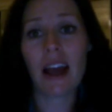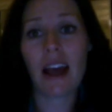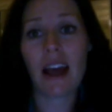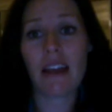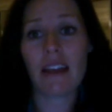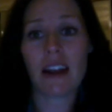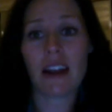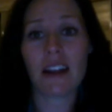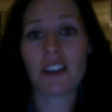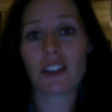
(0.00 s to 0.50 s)

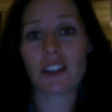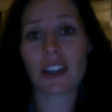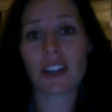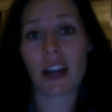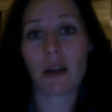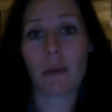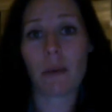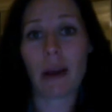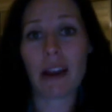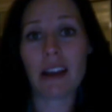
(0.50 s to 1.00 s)
and then I just
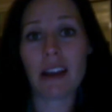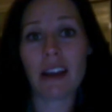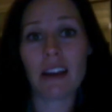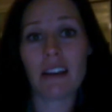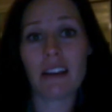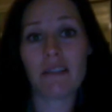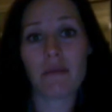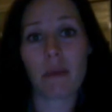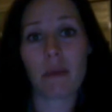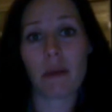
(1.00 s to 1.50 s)
kind of waited,
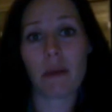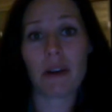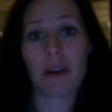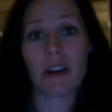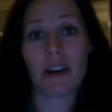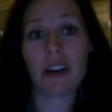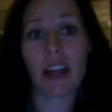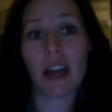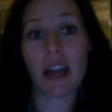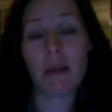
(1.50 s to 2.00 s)
and if my
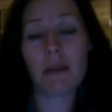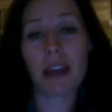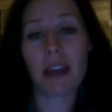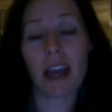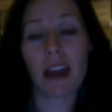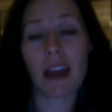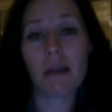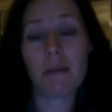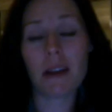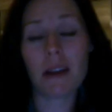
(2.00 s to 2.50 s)
period came, it
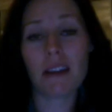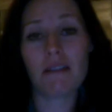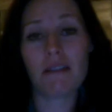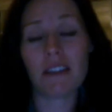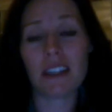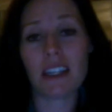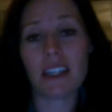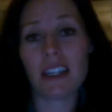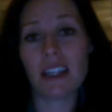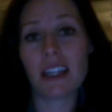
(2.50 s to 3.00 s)
came, and if
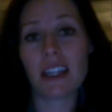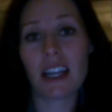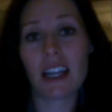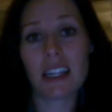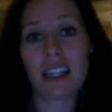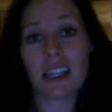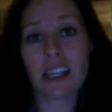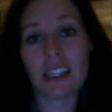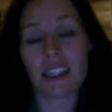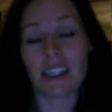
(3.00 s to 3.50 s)
it didn't, then
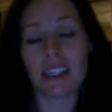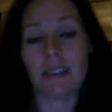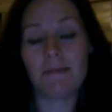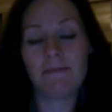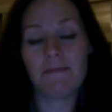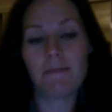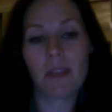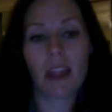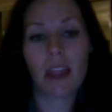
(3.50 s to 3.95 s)
I tested.